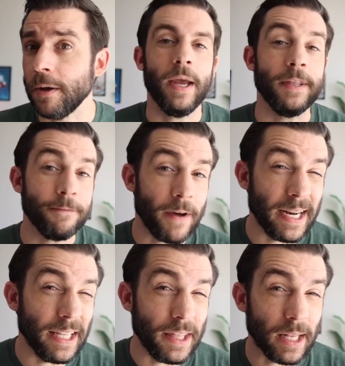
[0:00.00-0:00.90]
And then
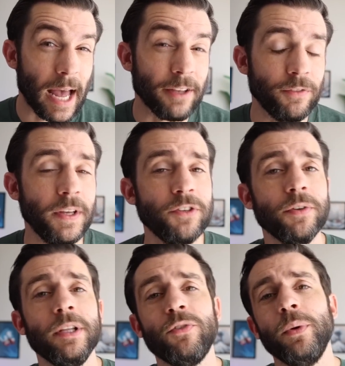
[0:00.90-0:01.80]
finally, the last feature
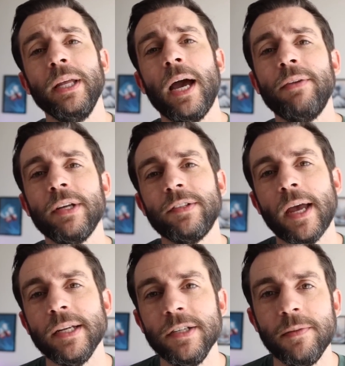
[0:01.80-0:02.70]
that's really kind of
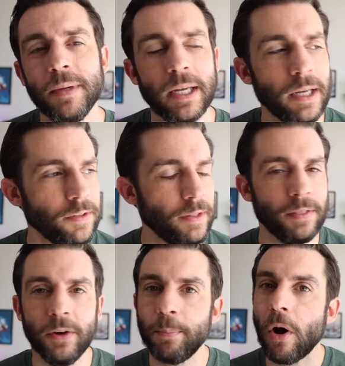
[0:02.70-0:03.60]
exciting to me is that
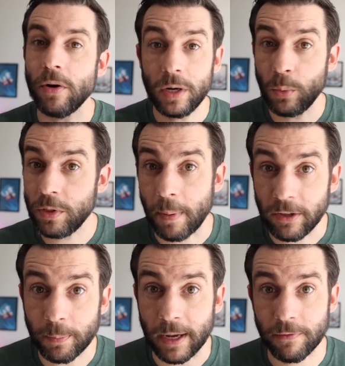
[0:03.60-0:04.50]
they're partnering with
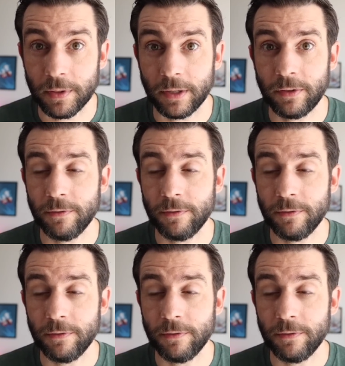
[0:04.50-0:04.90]
Best Buy for this.